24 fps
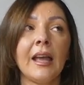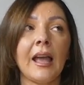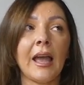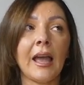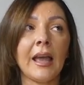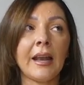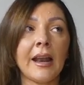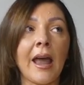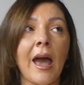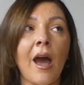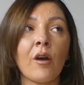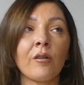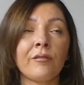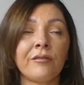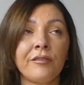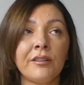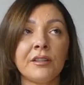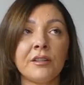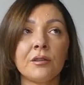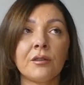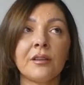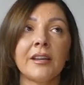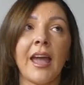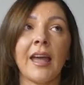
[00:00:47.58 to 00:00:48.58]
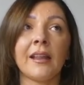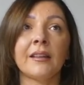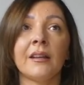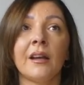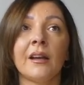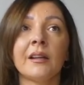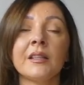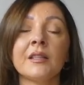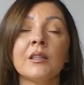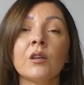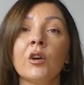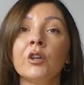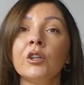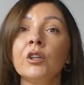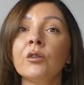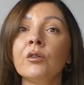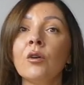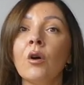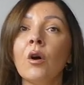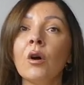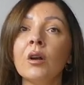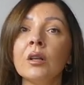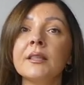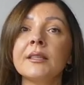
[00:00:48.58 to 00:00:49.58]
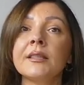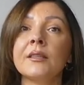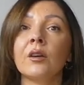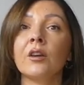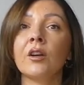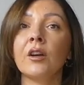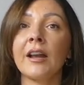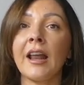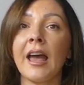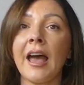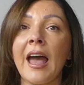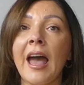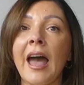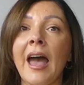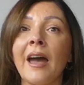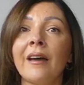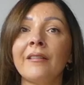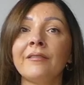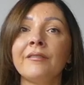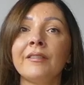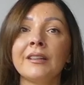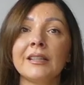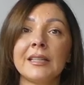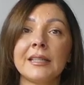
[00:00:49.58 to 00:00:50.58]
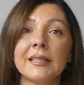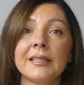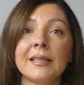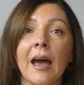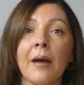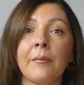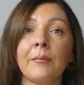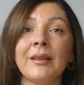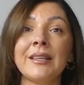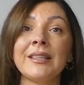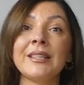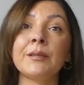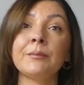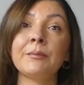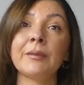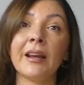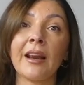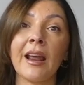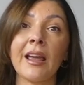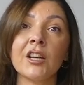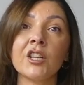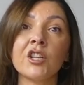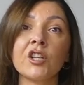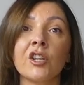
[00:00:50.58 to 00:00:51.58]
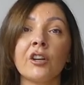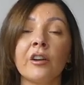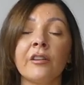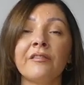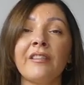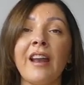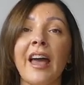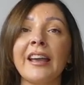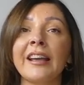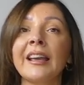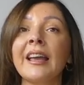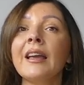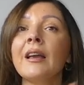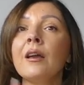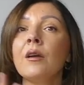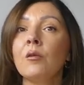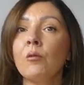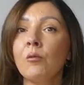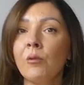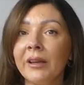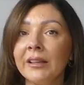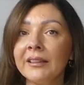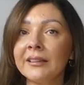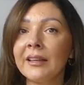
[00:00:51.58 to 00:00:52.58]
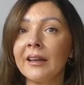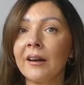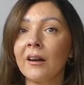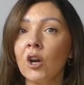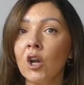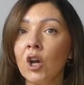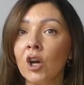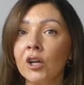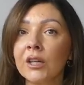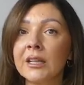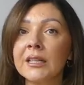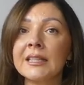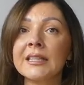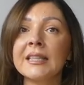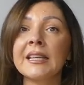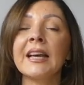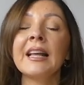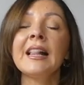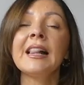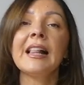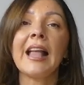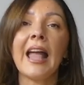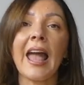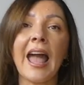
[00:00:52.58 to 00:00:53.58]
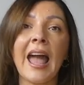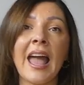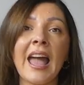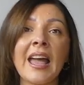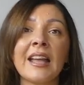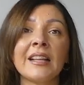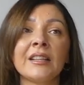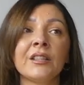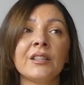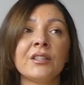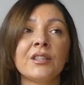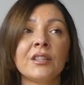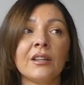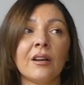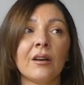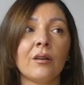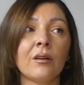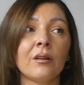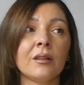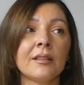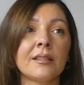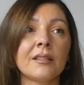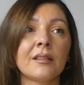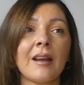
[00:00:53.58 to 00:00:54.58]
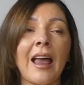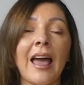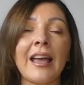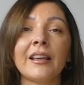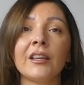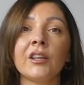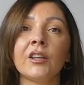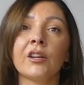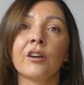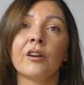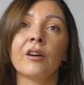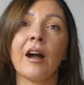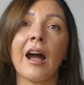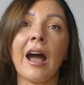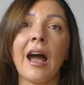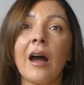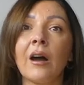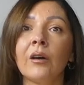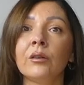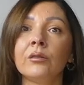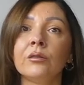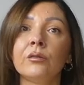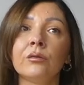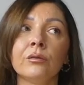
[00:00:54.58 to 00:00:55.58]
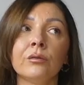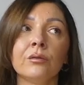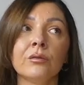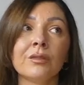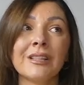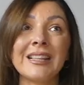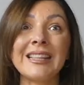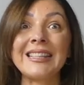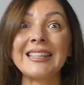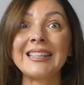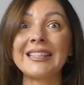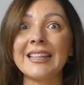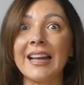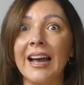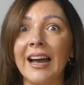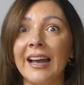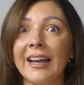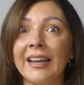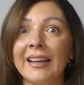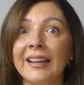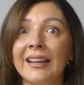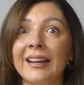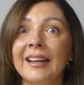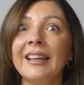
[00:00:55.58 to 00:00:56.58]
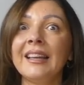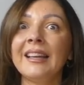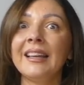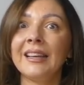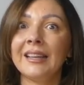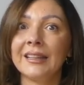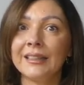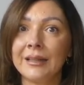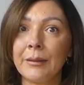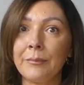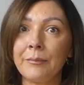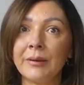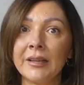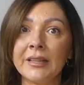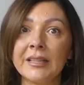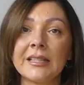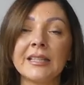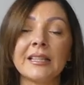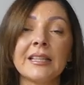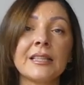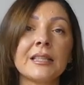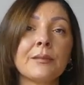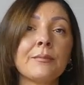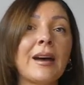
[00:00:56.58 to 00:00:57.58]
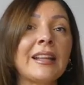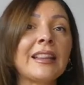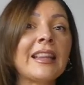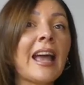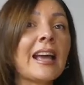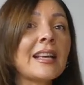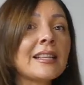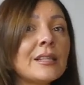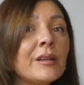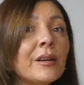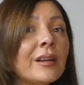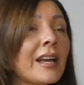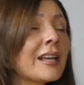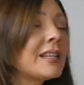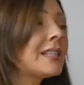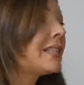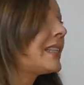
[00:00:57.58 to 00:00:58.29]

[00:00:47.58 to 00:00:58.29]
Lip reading: an outfit together, so you also gonna have some inspiration of like winter looks and also like, you know, how to style the pieces. But as you can